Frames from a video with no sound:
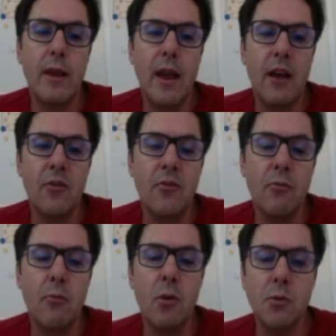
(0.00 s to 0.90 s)
have
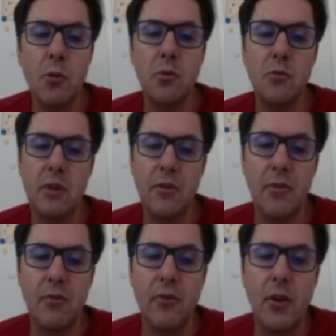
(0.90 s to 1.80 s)
multiple
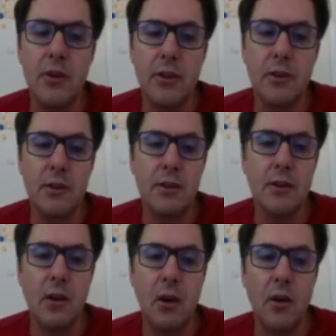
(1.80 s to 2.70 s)
different versions
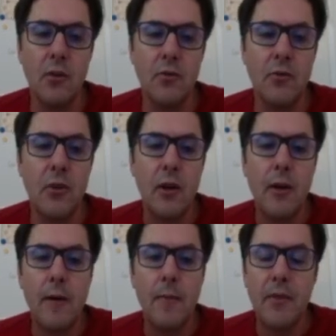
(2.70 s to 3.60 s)
of
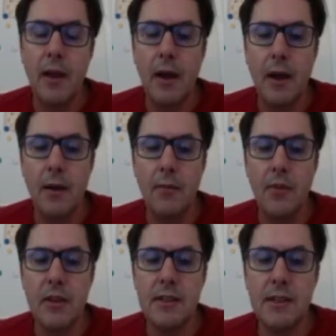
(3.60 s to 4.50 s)

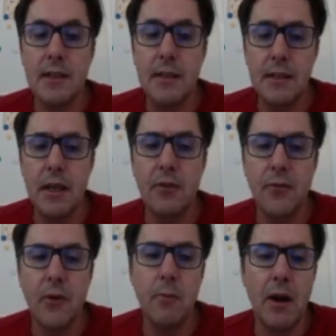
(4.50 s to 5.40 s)
the statistic
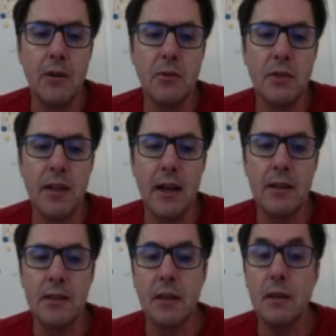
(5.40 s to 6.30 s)
for marital
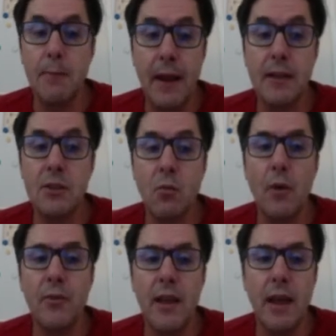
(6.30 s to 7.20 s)
status that depends on
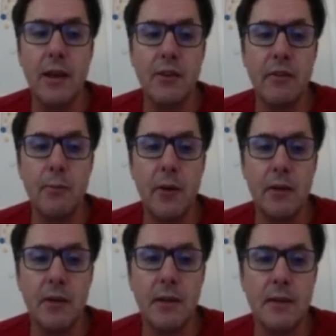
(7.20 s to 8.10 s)
what the age of the
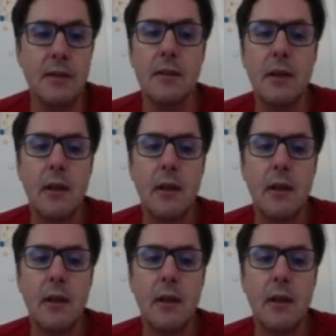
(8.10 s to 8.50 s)
person is.